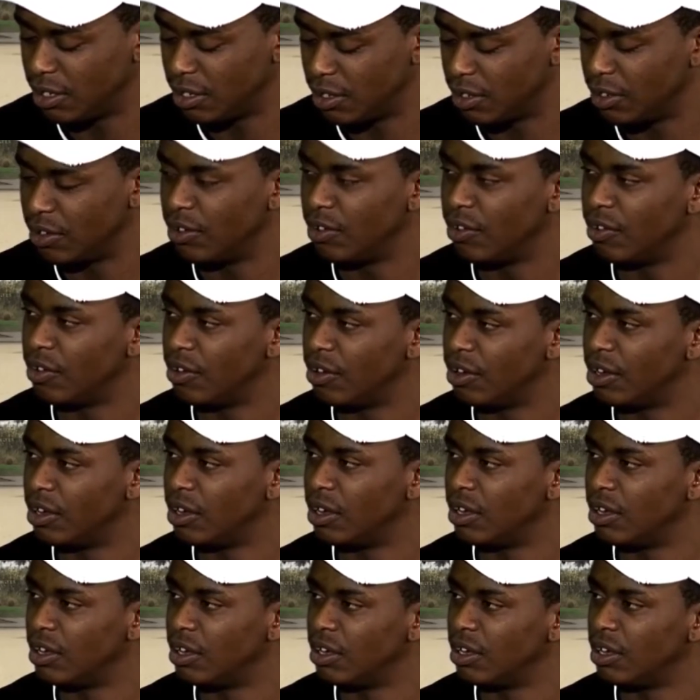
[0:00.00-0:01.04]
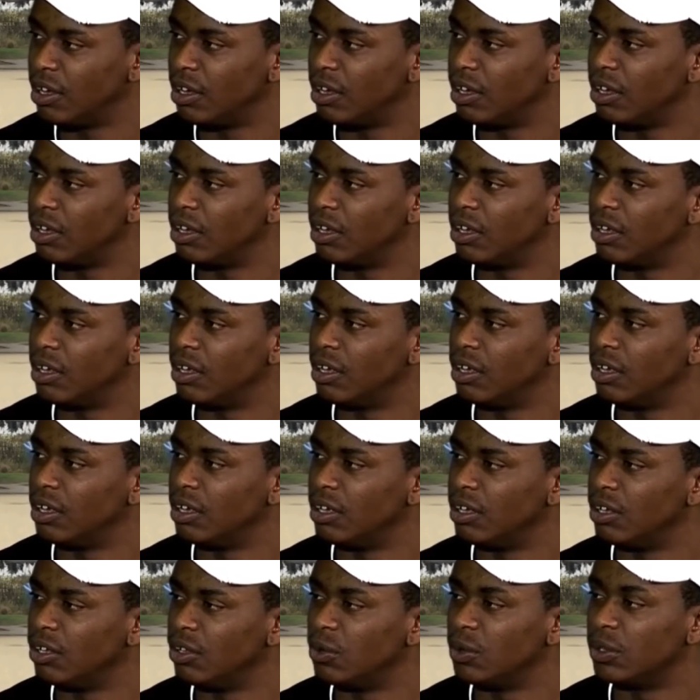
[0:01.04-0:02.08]
I went to Australia.
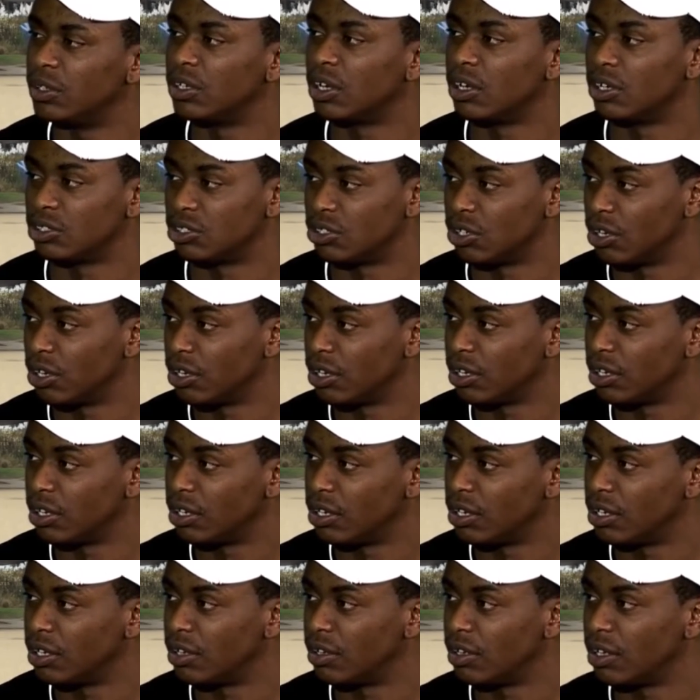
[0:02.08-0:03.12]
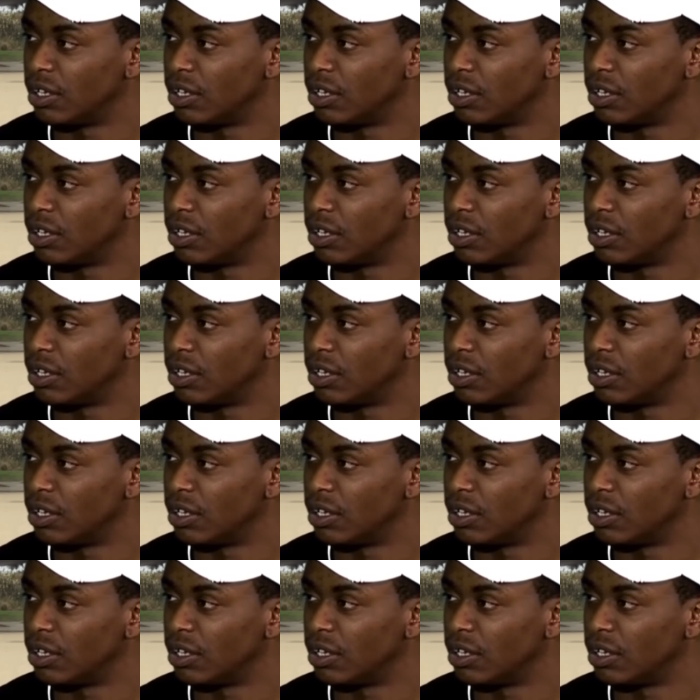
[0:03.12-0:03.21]
Yeah.